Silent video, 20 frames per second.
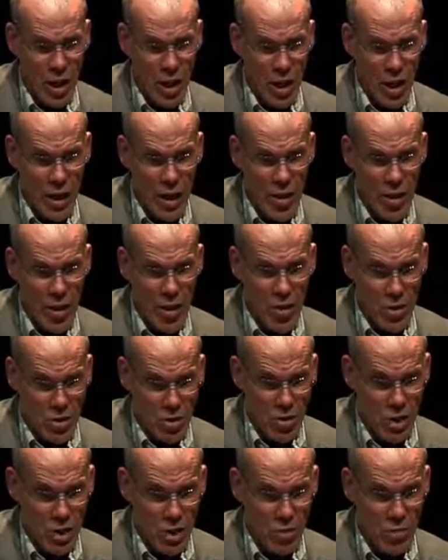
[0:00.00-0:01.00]
As it
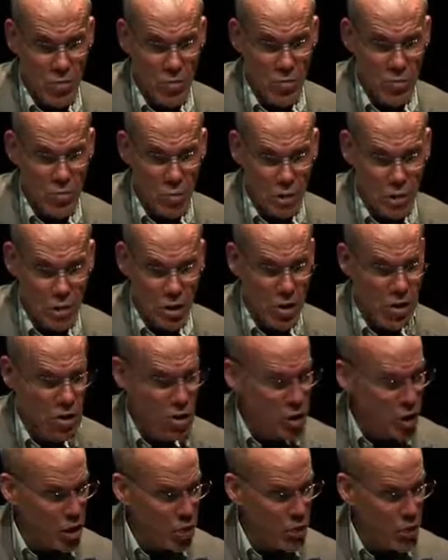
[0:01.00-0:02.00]
turned out, we'd done our
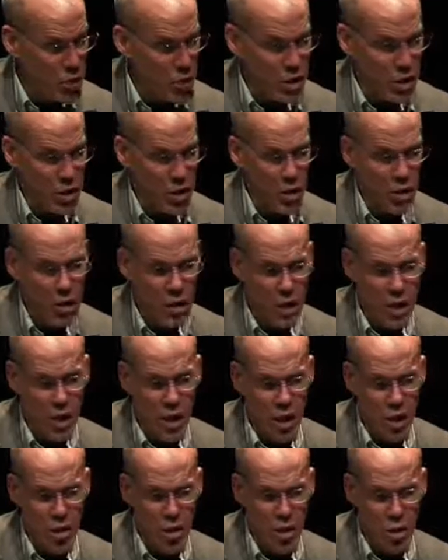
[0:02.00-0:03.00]
job well. And
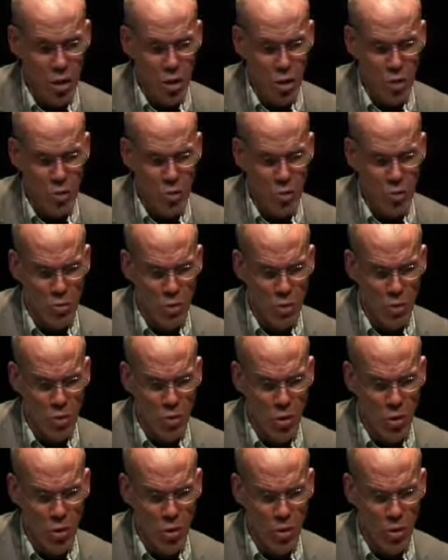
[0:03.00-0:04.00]
on October
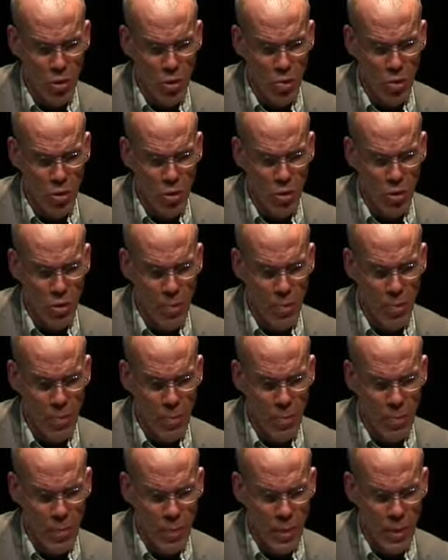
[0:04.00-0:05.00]
24th, there were
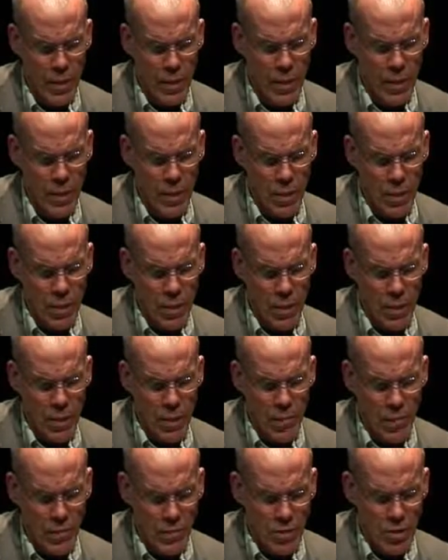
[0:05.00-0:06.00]

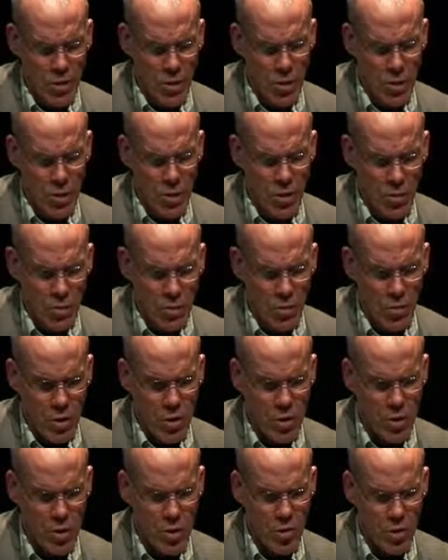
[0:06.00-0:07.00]

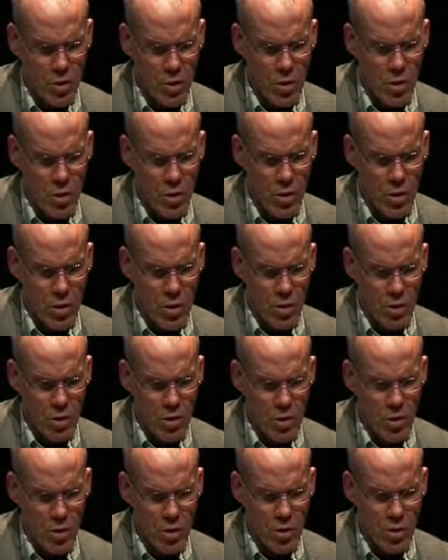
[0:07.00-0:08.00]
5,200
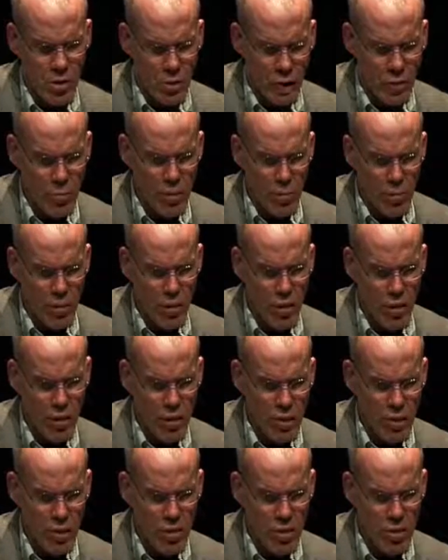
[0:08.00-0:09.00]

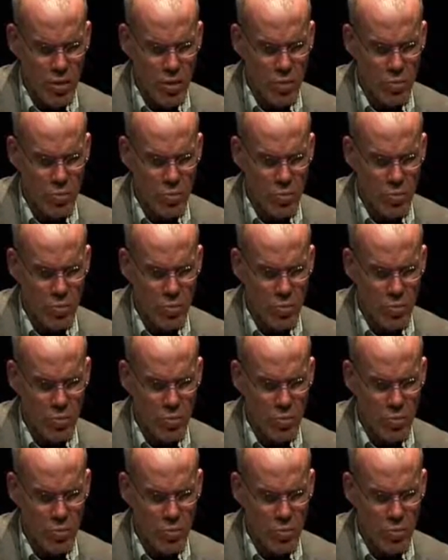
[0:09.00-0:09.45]
simultaneous